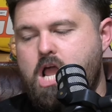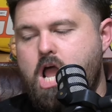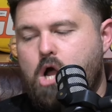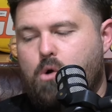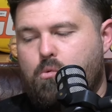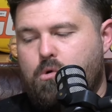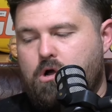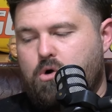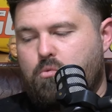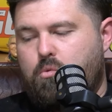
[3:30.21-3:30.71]

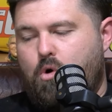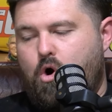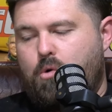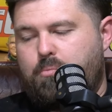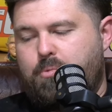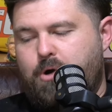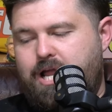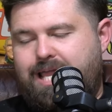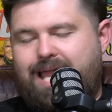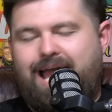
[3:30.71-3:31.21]
Will
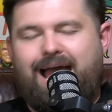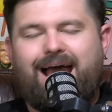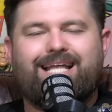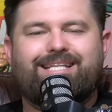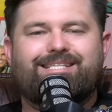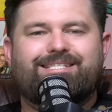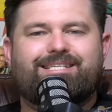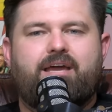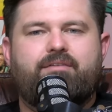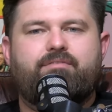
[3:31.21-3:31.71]
Warbrick
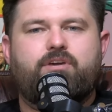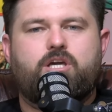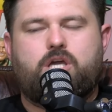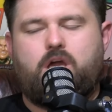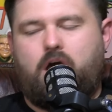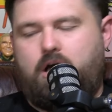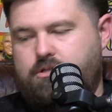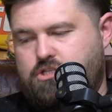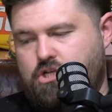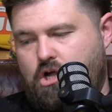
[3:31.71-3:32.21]
and Xavier
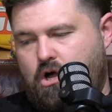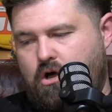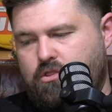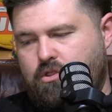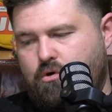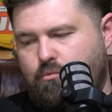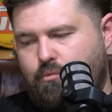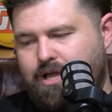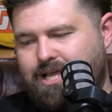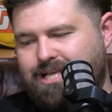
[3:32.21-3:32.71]
Coates on
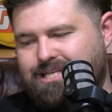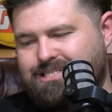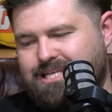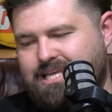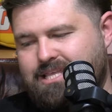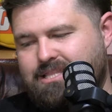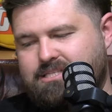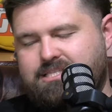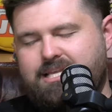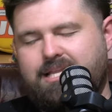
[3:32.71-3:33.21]
the wings.
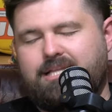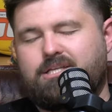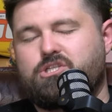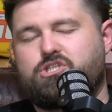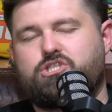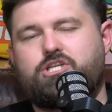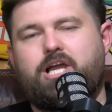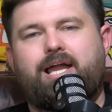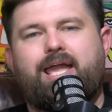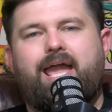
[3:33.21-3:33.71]
In the
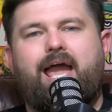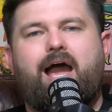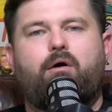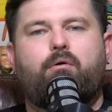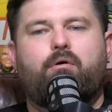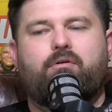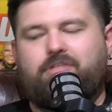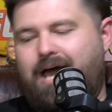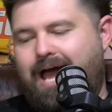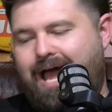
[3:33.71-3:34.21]
centres, Jack
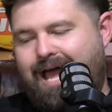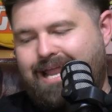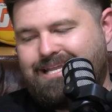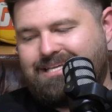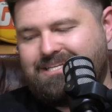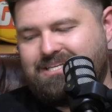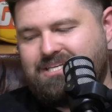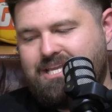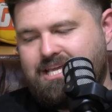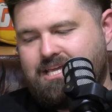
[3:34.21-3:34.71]
Howarth and
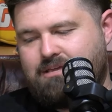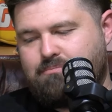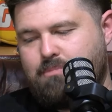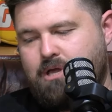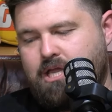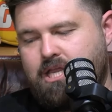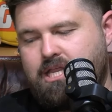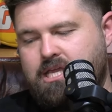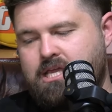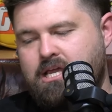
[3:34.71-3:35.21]
Nick
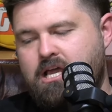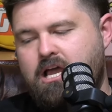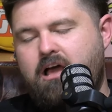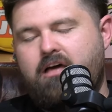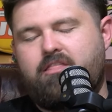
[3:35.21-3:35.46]
Meaney.